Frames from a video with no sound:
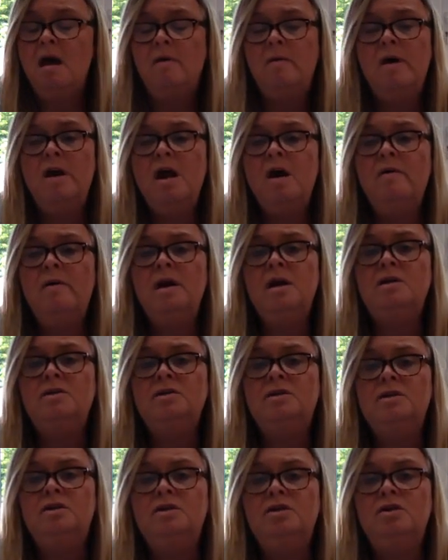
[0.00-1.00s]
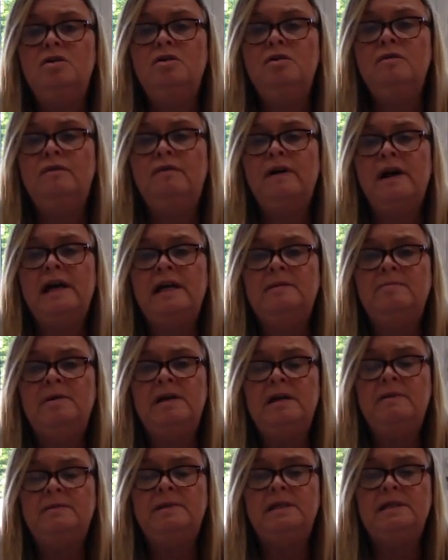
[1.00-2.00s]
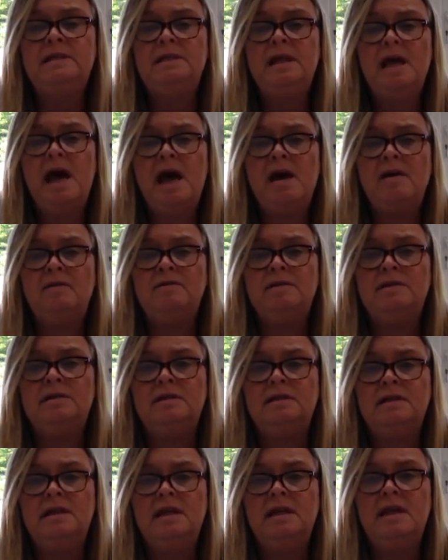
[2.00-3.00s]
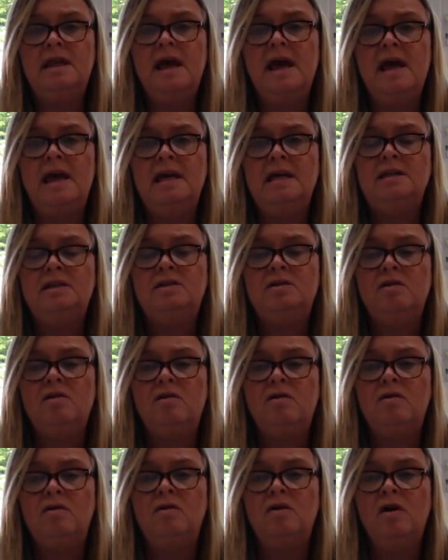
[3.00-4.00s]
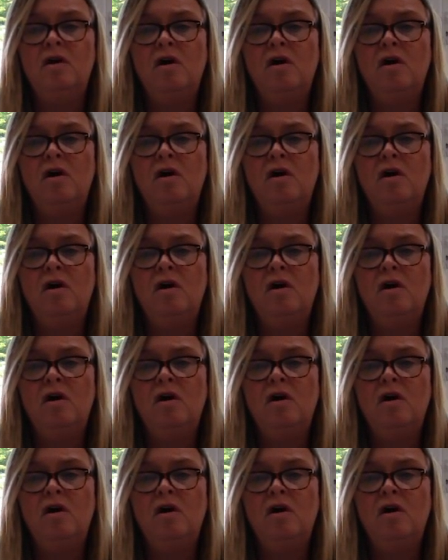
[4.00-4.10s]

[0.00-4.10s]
When no one answered the door, Fred peeped into the house, and there he saw,